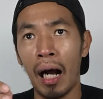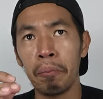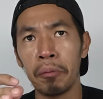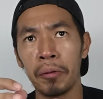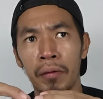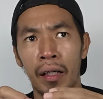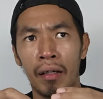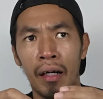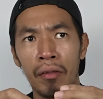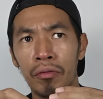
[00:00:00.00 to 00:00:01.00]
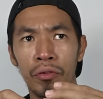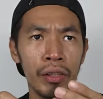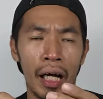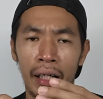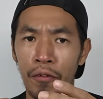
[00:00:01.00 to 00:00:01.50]
up to around
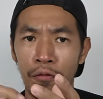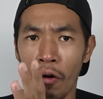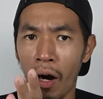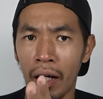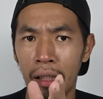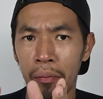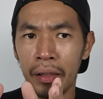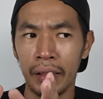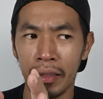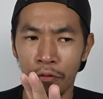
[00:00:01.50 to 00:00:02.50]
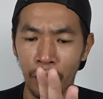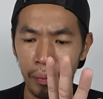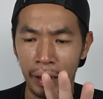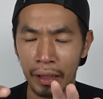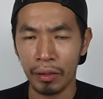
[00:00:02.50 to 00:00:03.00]
300, 400 km, the
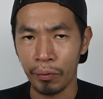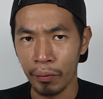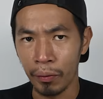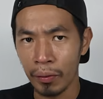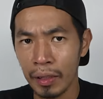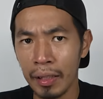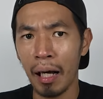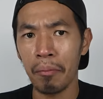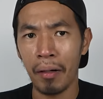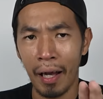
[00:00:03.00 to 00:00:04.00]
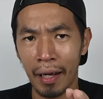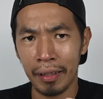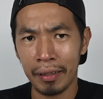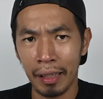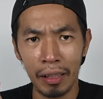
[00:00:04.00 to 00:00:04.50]
form getting to loosen up
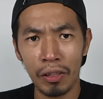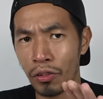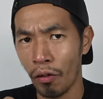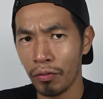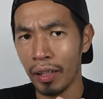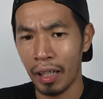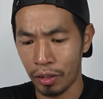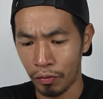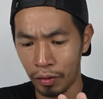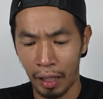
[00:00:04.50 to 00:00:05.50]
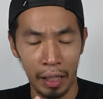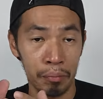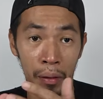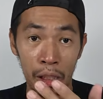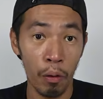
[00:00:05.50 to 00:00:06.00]
and getting softer and softer
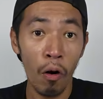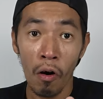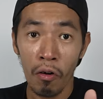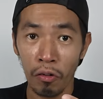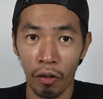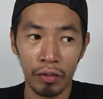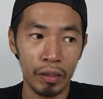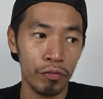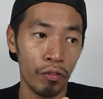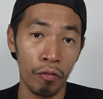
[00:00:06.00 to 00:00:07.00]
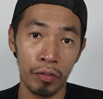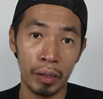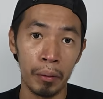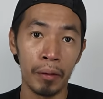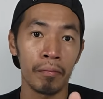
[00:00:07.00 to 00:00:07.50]
and much more
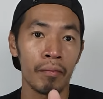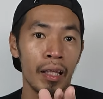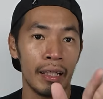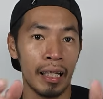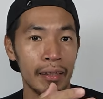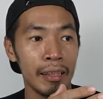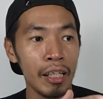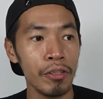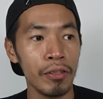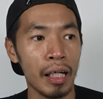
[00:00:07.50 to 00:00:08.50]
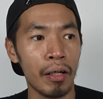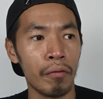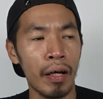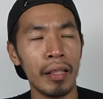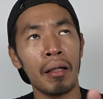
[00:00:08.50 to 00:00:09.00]
comfortable. And that shoes I
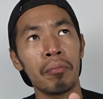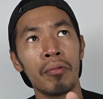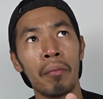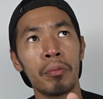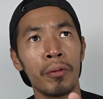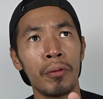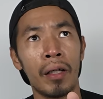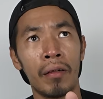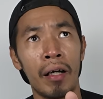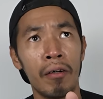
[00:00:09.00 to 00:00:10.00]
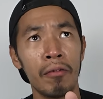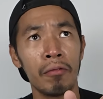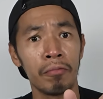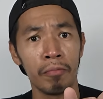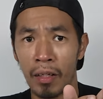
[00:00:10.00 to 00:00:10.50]
ran up to
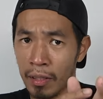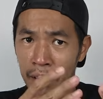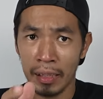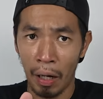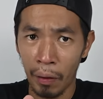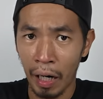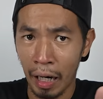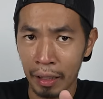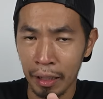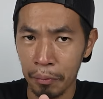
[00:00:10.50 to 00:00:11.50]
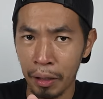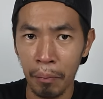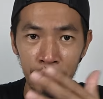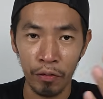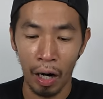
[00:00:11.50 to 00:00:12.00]
around 700
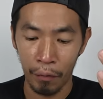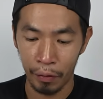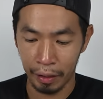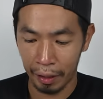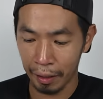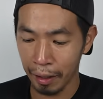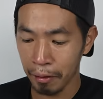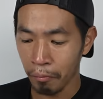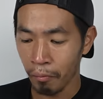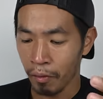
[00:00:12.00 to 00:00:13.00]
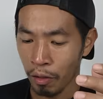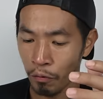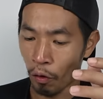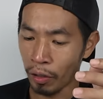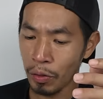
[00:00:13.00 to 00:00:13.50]
km before I retired it.
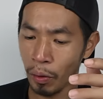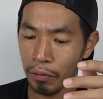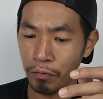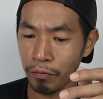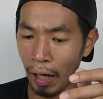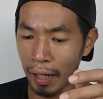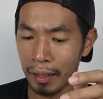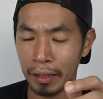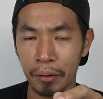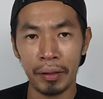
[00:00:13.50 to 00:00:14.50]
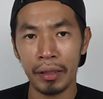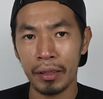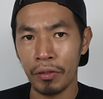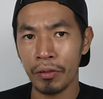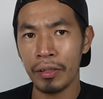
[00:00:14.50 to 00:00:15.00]
For this one, 500 km,
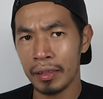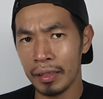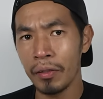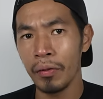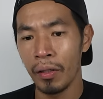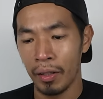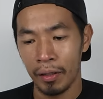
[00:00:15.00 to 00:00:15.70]
the shoes still,